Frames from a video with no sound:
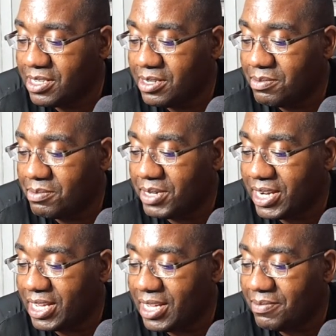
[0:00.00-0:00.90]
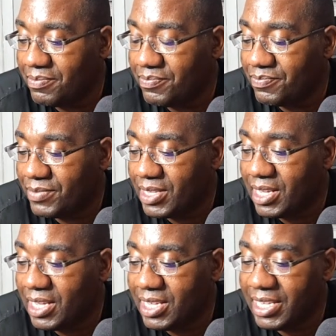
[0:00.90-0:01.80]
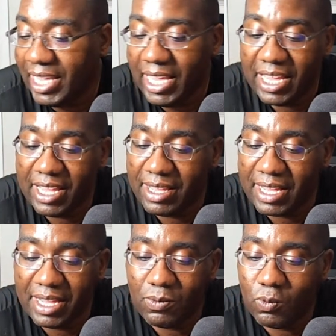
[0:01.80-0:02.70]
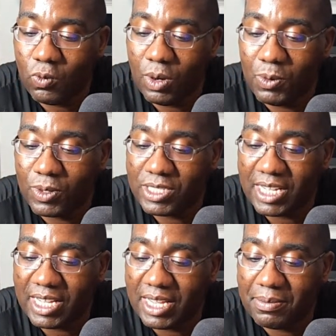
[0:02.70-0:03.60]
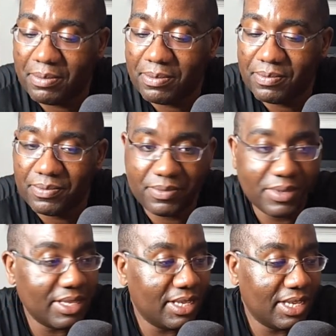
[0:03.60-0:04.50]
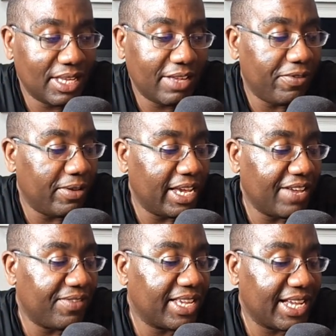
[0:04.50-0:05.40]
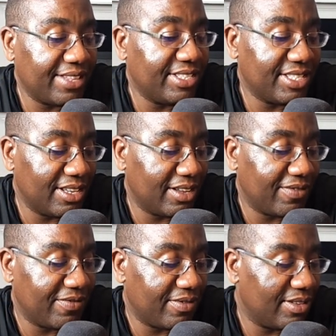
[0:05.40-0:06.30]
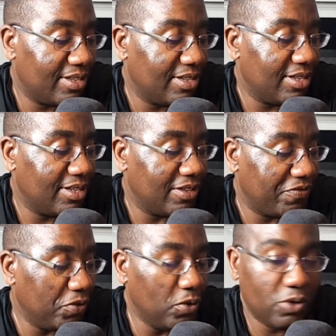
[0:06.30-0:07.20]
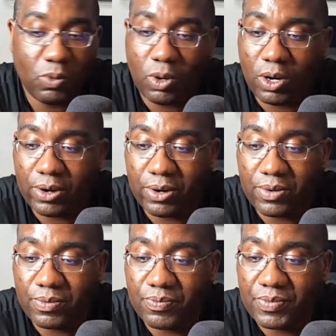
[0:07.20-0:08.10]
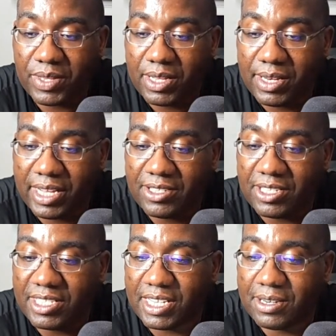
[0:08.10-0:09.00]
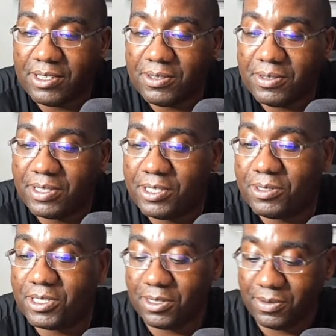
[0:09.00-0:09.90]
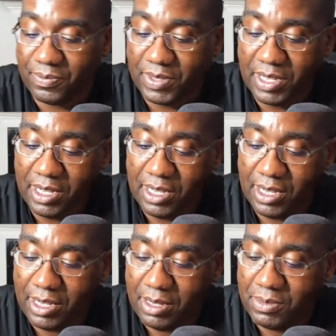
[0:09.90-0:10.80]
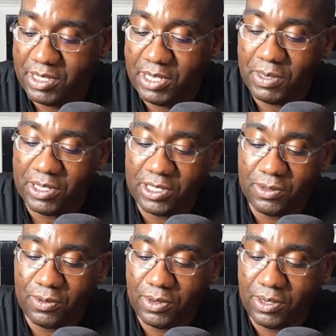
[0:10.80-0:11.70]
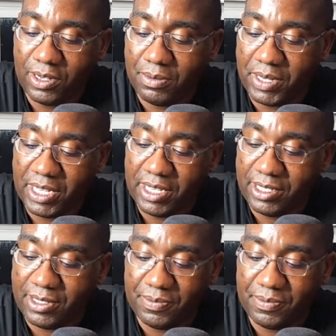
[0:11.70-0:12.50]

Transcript: But um, yeah, I, one more time, if you haven't got the stuff, the food, the water, now's a good time to do do so. Let's see what else is going on because